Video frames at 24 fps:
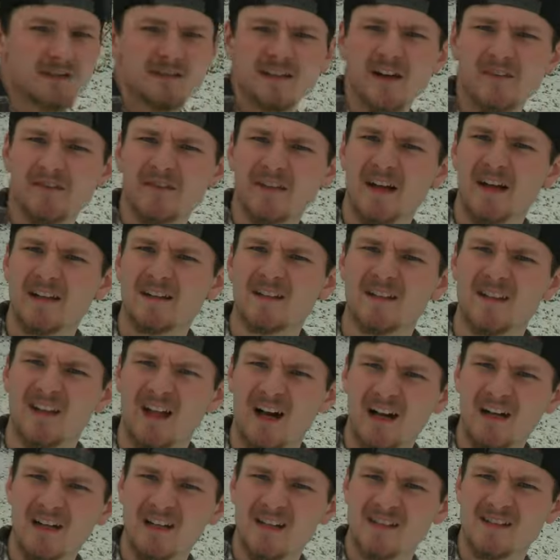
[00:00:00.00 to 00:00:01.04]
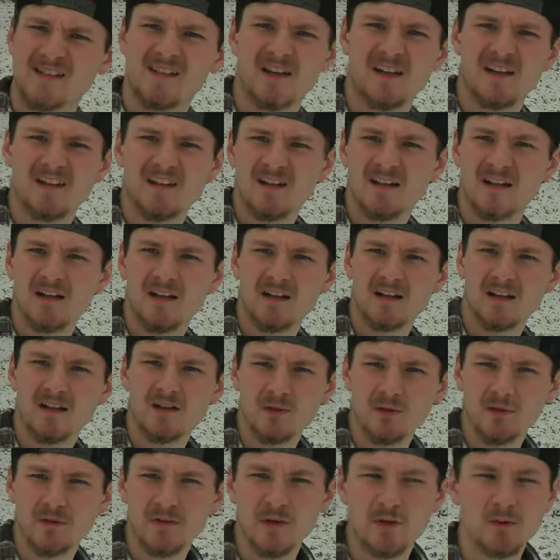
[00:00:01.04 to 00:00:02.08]
Definitely got the nock set a
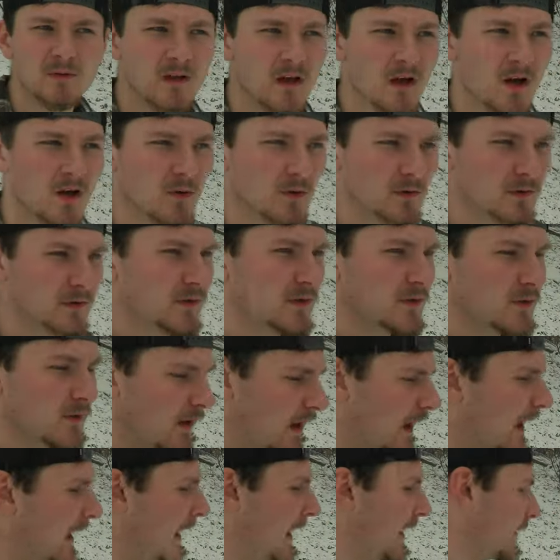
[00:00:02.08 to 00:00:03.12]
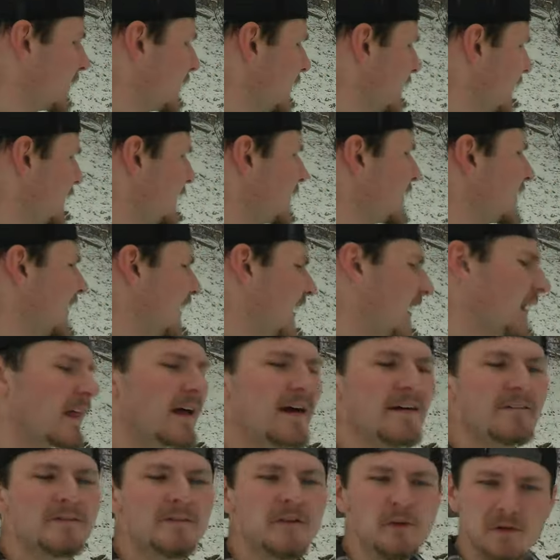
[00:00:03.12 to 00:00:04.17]
little too low or too high. I'll
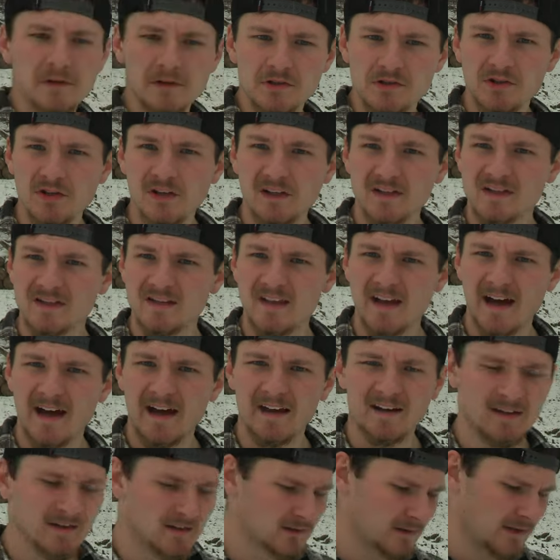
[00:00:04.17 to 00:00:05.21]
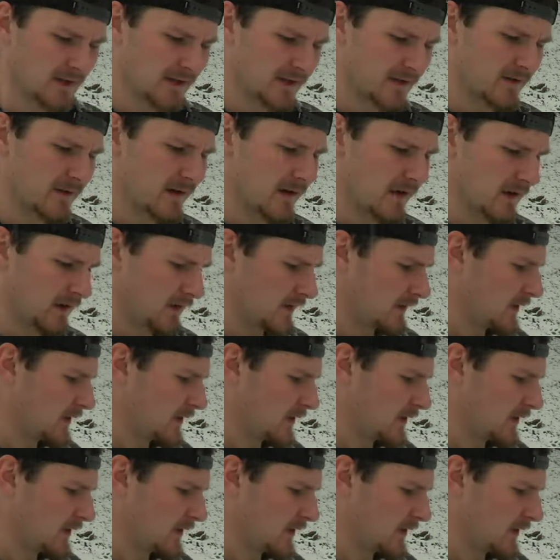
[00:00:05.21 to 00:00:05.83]
have to adjust that later.